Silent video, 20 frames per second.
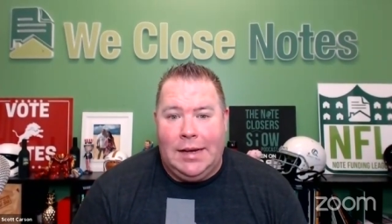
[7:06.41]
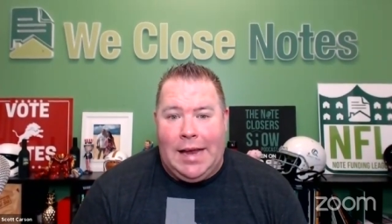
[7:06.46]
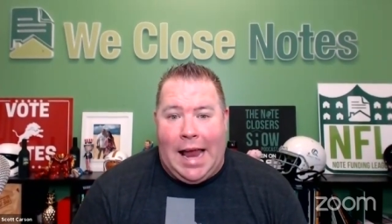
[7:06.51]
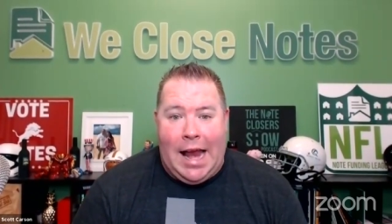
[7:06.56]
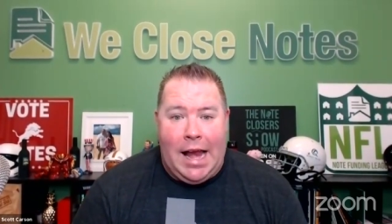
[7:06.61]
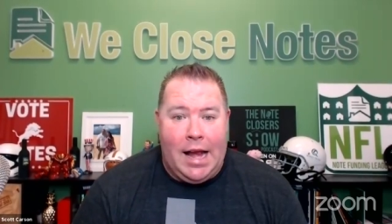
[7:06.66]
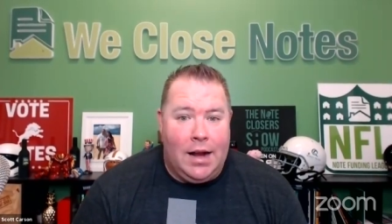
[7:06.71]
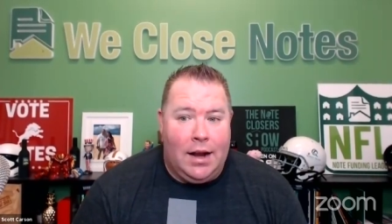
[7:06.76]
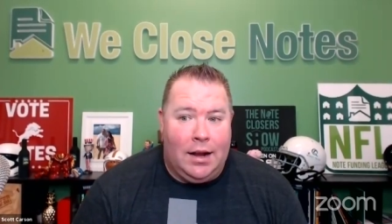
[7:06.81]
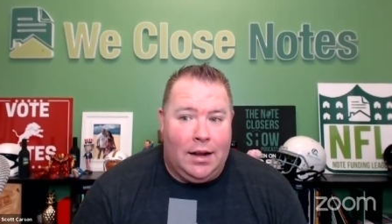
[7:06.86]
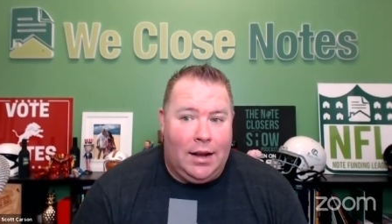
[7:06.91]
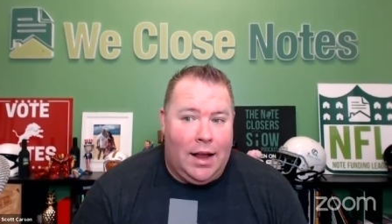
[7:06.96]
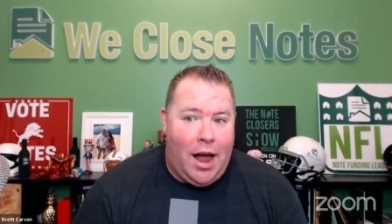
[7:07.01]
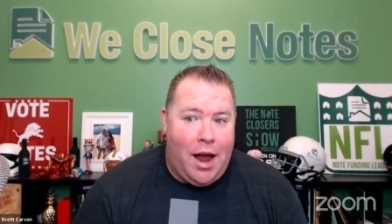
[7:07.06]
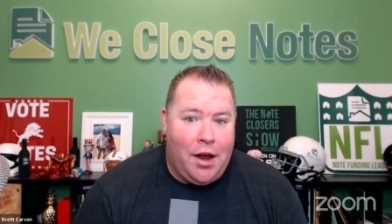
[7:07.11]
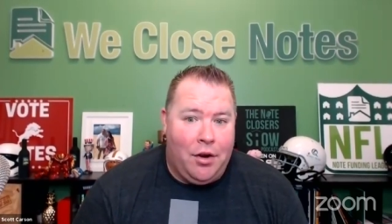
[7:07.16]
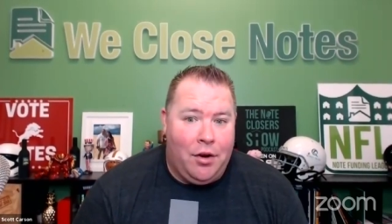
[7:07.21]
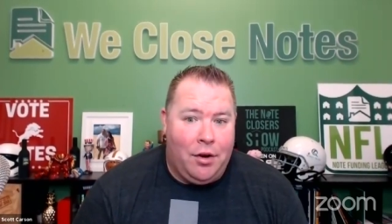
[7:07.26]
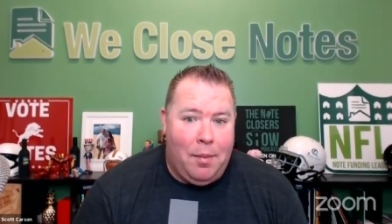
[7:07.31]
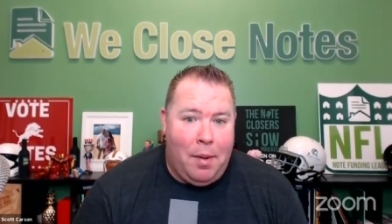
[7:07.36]
and allow
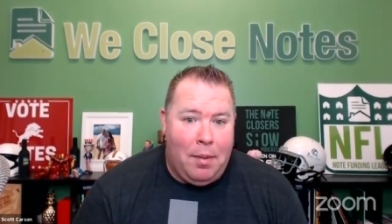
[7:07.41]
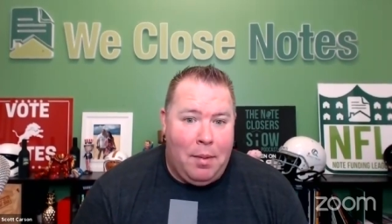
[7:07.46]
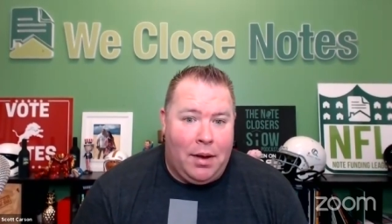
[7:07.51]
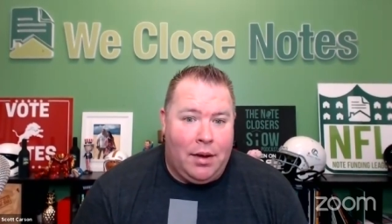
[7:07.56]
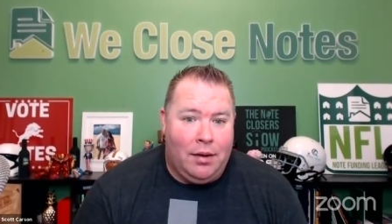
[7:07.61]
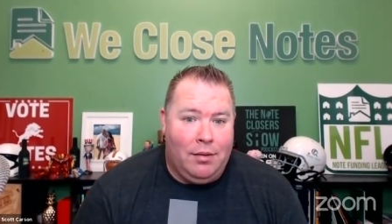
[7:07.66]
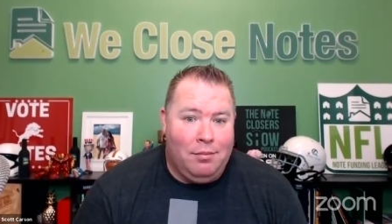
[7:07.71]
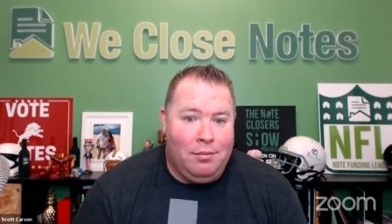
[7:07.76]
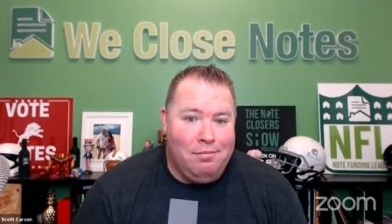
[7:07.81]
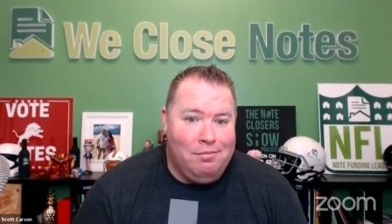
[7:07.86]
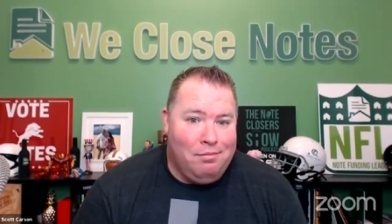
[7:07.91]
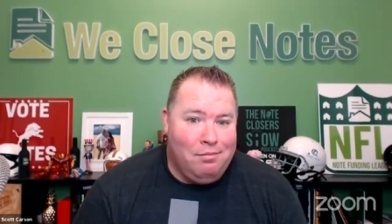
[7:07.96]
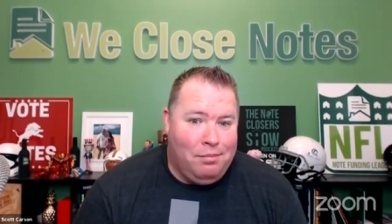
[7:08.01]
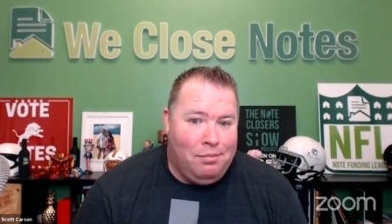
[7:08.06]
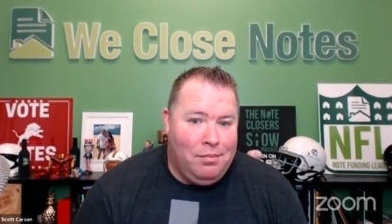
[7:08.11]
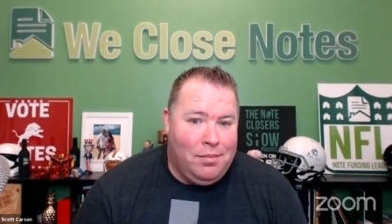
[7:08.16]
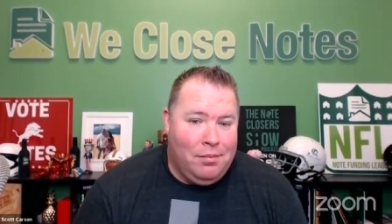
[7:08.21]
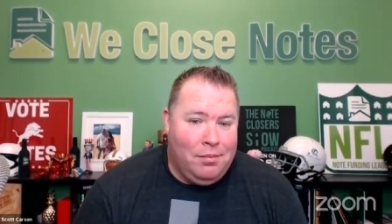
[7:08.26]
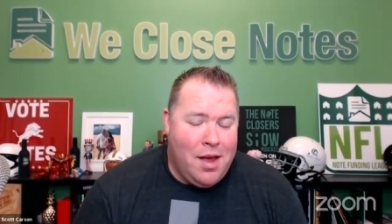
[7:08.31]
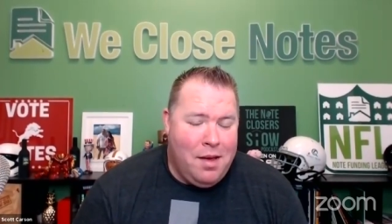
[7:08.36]
you to maybe
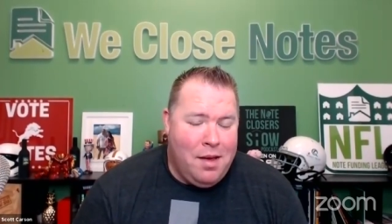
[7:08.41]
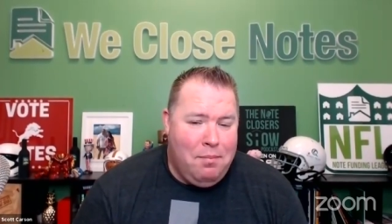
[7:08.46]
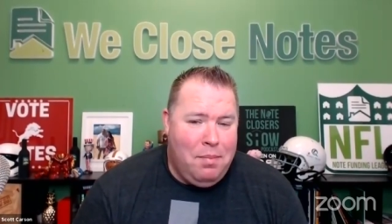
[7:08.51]
yeah,